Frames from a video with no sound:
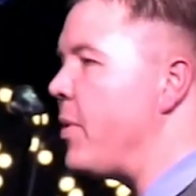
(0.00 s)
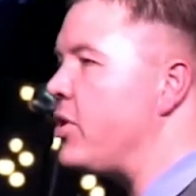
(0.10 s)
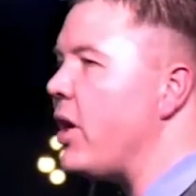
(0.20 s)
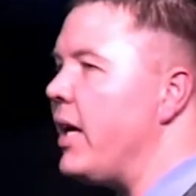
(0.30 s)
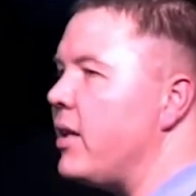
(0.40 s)
The
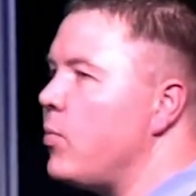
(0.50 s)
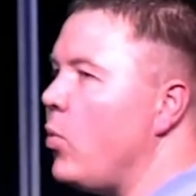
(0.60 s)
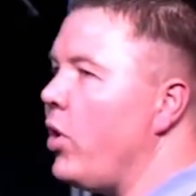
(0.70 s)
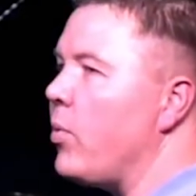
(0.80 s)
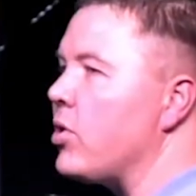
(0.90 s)
picture I had
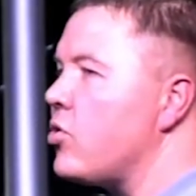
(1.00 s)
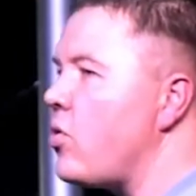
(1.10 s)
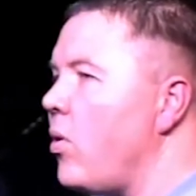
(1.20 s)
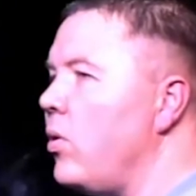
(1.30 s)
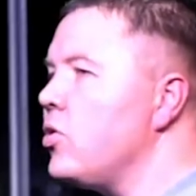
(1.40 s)
this morning was
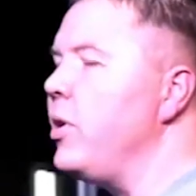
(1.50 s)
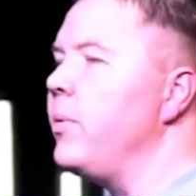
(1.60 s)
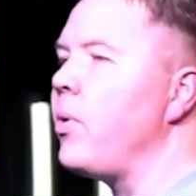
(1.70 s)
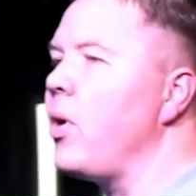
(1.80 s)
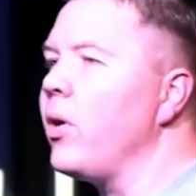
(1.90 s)
strongholds
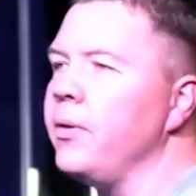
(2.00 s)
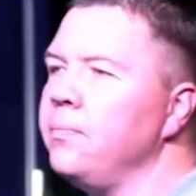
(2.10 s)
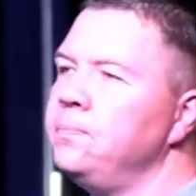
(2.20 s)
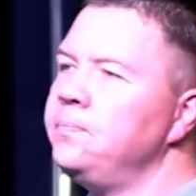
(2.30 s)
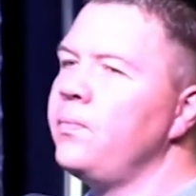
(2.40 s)
being
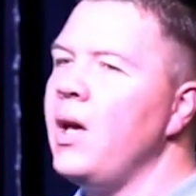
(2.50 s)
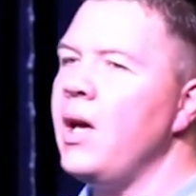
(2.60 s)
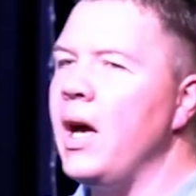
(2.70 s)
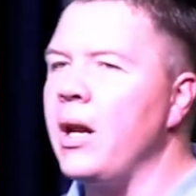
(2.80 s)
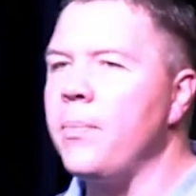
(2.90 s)
broken.
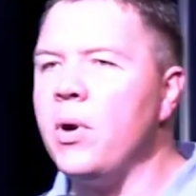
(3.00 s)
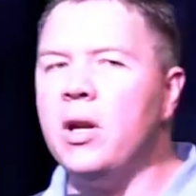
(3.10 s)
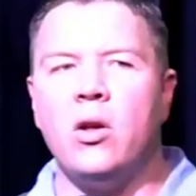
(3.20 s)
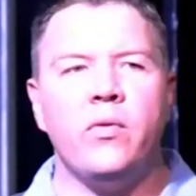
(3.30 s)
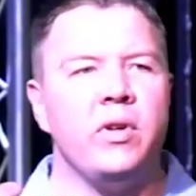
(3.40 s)
And I
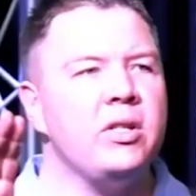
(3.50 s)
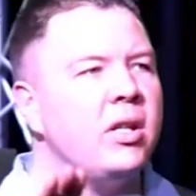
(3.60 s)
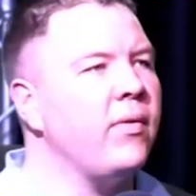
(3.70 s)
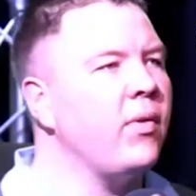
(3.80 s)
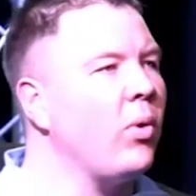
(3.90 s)
prayed it over
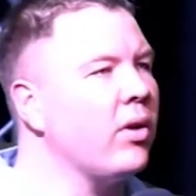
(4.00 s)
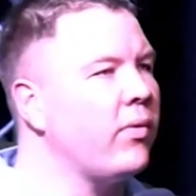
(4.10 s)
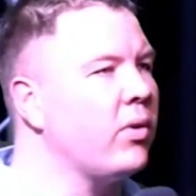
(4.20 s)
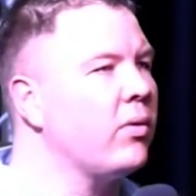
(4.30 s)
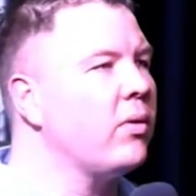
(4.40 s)
each and every
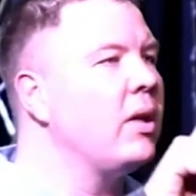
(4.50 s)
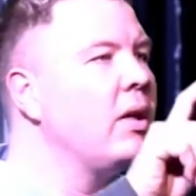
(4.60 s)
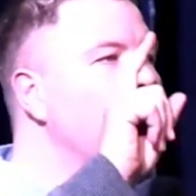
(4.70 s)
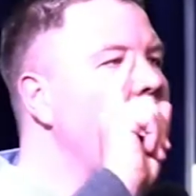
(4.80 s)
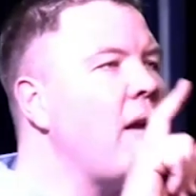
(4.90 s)
one of you.
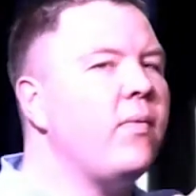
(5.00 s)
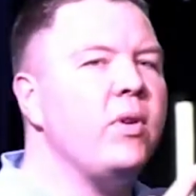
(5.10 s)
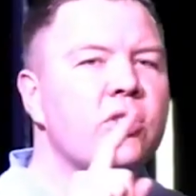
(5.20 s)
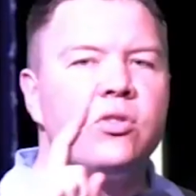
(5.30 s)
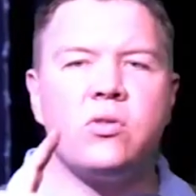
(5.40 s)

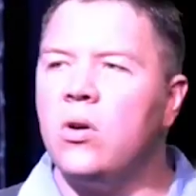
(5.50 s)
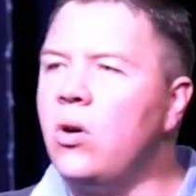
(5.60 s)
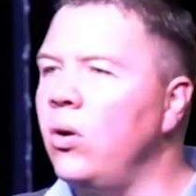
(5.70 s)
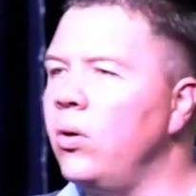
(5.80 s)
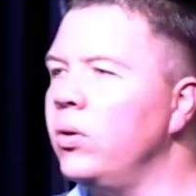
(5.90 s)
Every
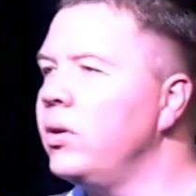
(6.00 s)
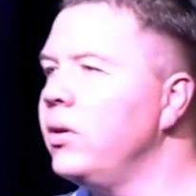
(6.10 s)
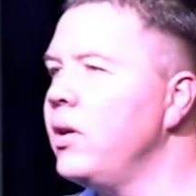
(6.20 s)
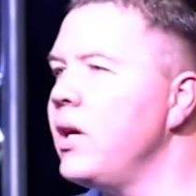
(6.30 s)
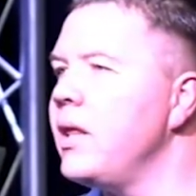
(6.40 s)

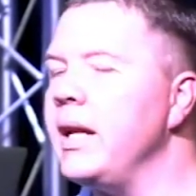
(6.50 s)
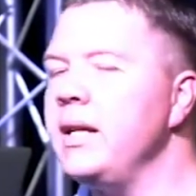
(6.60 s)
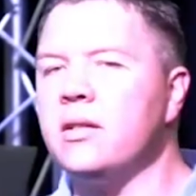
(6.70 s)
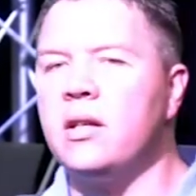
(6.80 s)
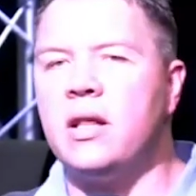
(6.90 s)
stronghold
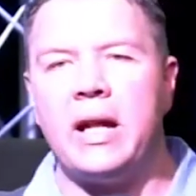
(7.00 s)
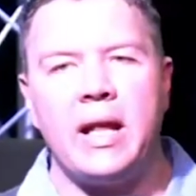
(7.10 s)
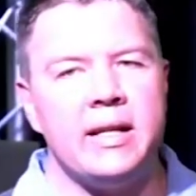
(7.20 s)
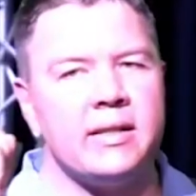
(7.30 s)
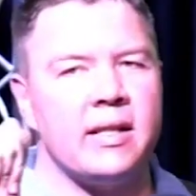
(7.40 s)
that
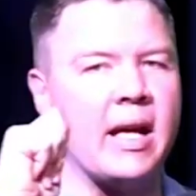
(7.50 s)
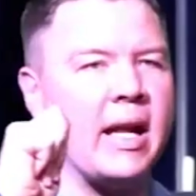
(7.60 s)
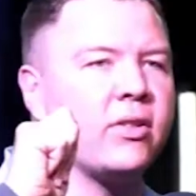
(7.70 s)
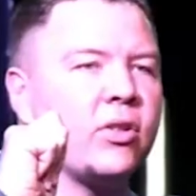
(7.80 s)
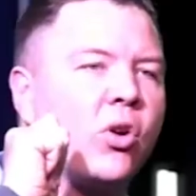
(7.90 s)

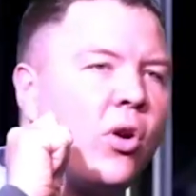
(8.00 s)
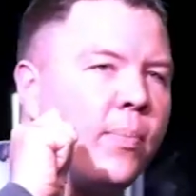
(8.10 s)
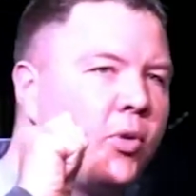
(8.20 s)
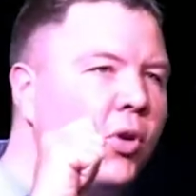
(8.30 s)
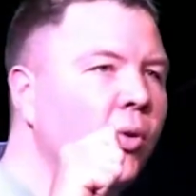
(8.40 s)
has
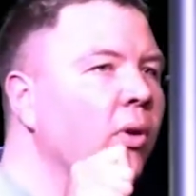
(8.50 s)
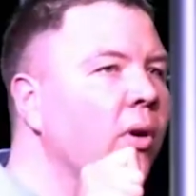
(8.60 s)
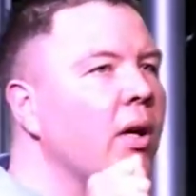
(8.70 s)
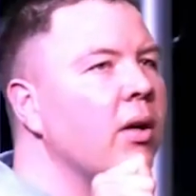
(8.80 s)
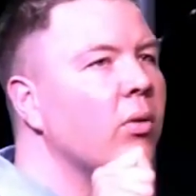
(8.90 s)
gripped
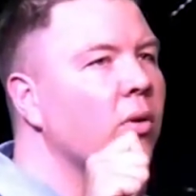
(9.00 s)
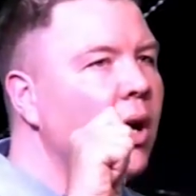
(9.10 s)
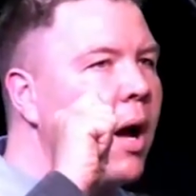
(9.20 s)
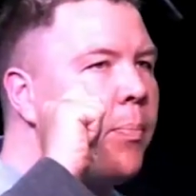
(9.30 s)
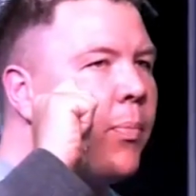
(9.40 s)
you,
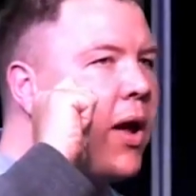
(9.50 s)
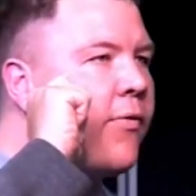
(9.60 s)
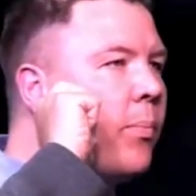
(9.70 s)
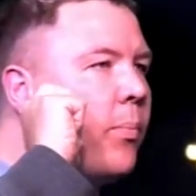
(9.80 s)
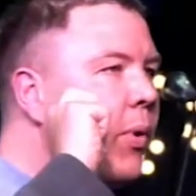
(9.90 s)
I
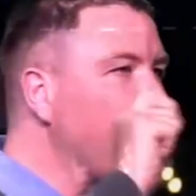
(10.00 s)
pray for